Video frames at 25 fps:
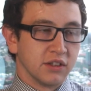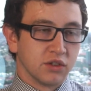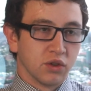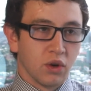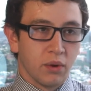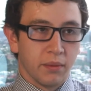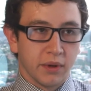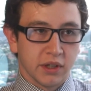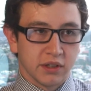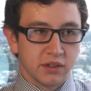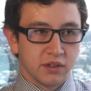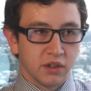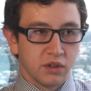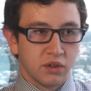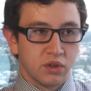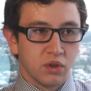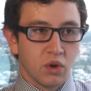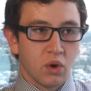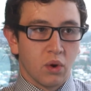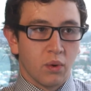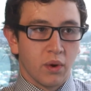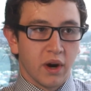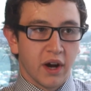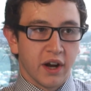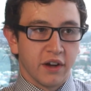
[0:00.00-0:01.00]
almost a
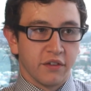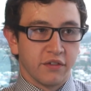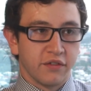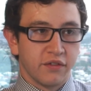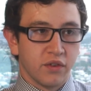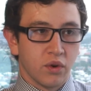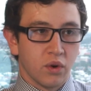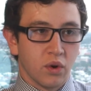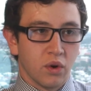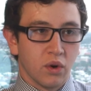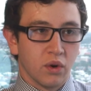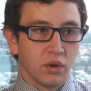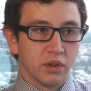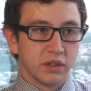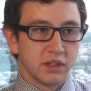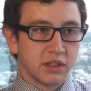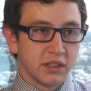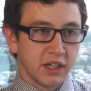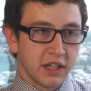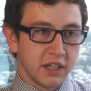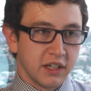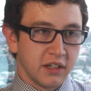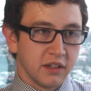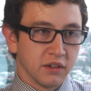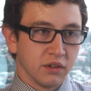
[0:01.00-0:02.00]
doorway for
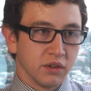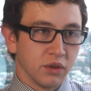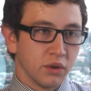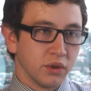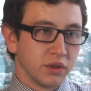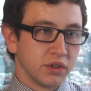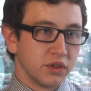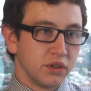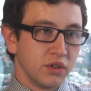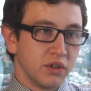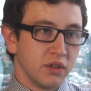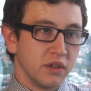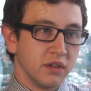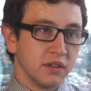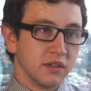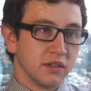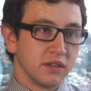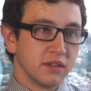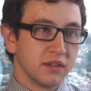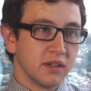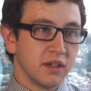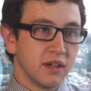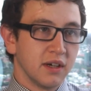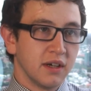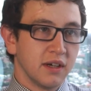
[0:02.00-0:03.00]
senior law
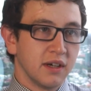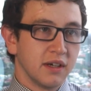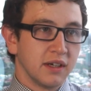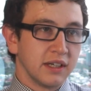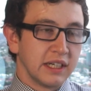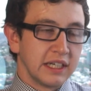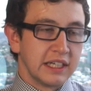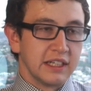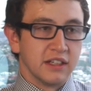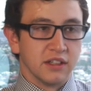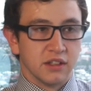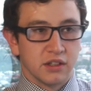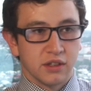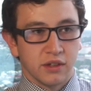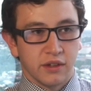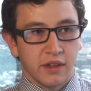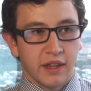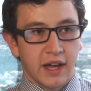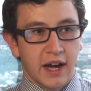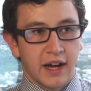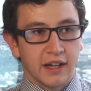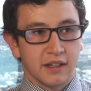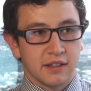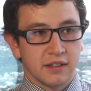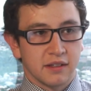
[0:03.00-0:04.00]
students into
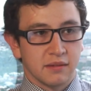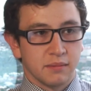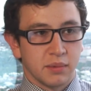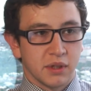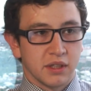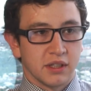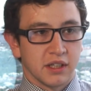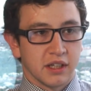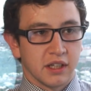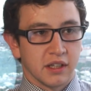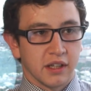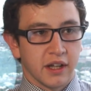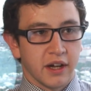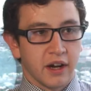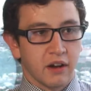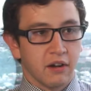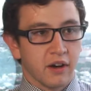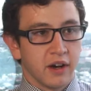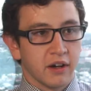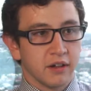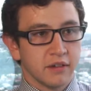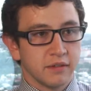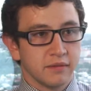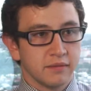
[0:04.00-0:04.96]
that particular area.